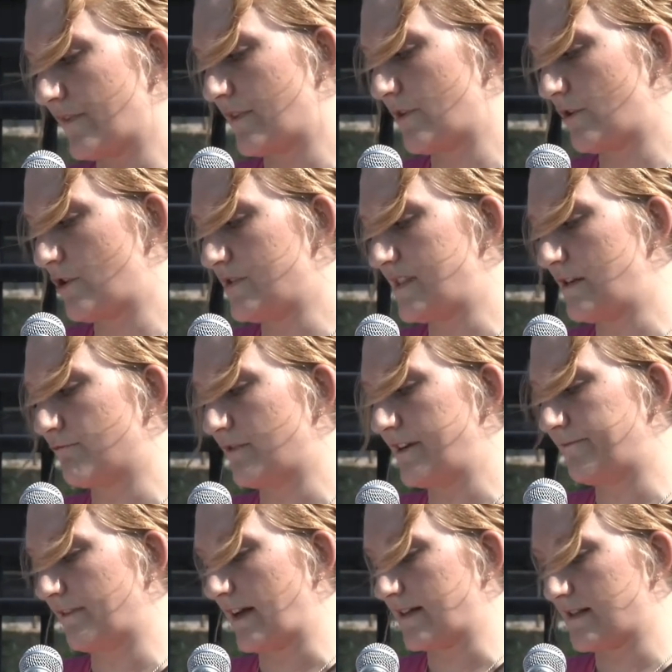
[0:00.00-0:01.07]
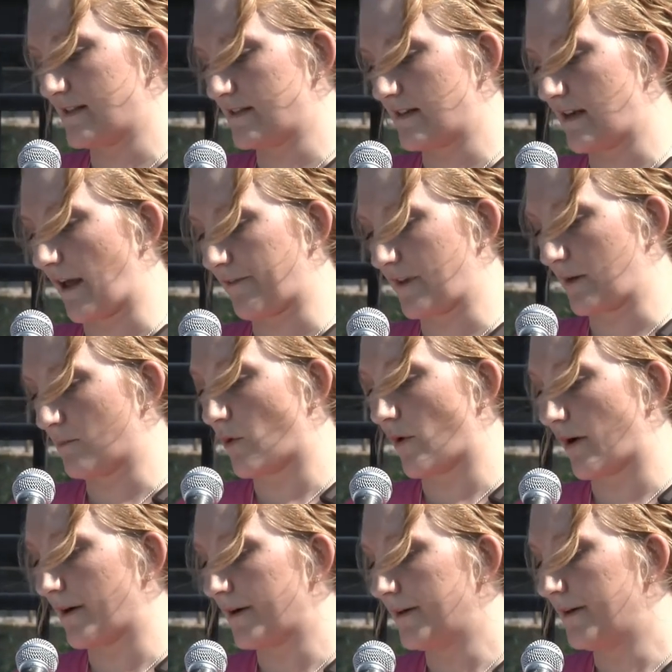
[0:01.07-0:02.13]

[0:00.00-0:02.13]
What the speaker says: you see reflexes and nothing more.